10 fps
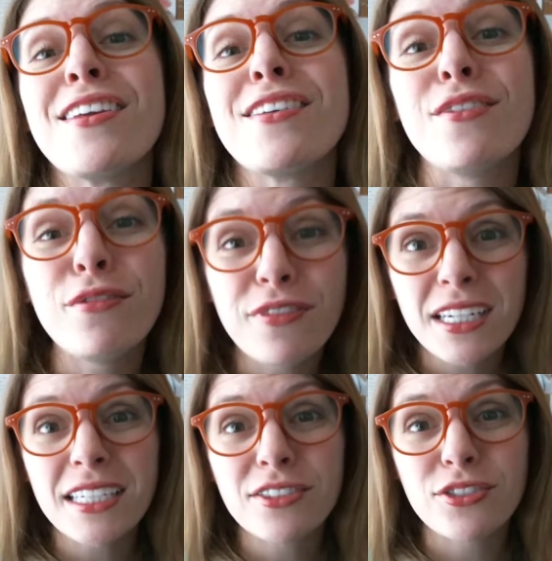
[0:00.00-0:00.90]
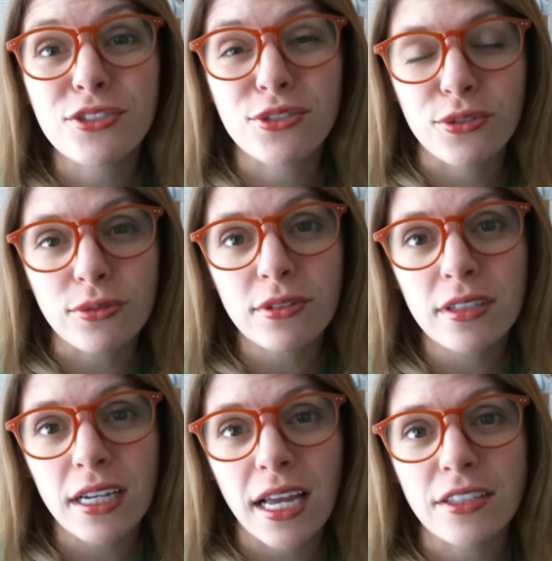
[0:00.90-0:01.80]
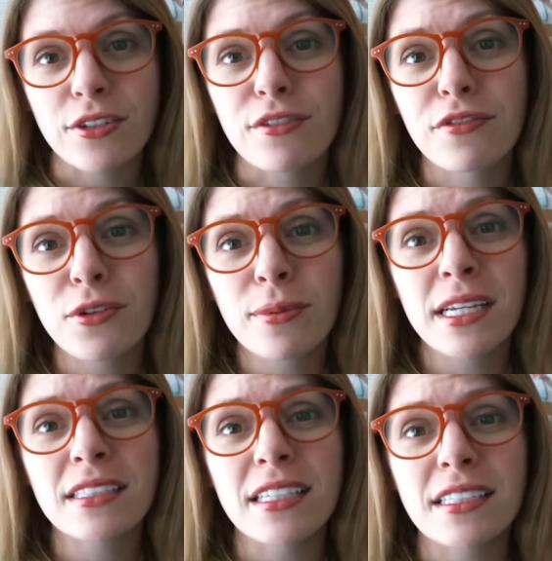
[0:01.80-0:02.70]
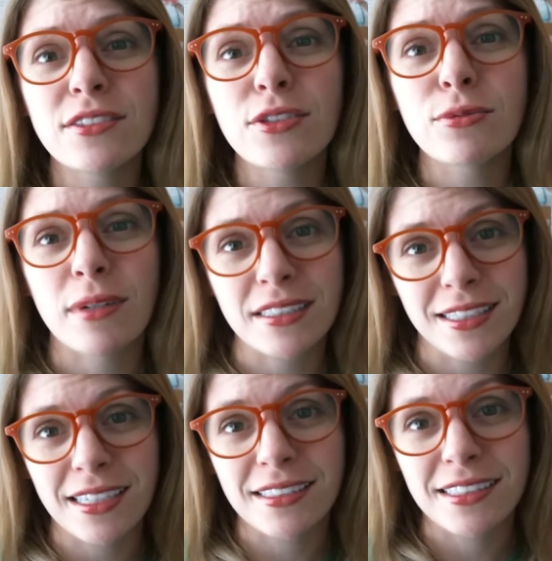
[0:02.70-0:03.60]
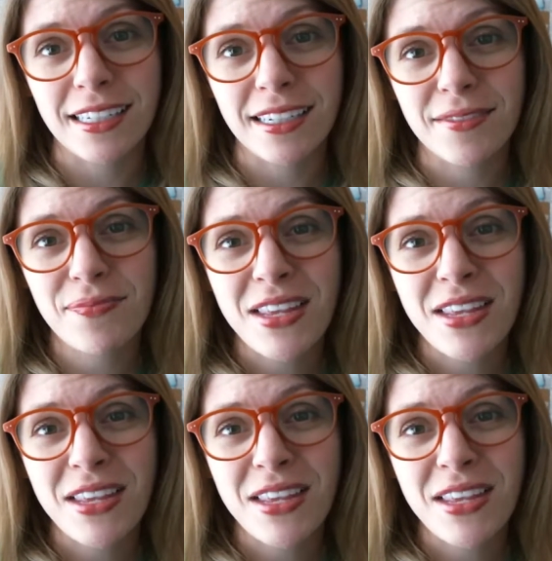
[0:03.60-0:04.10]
You finished school and you're a few weeks into residency.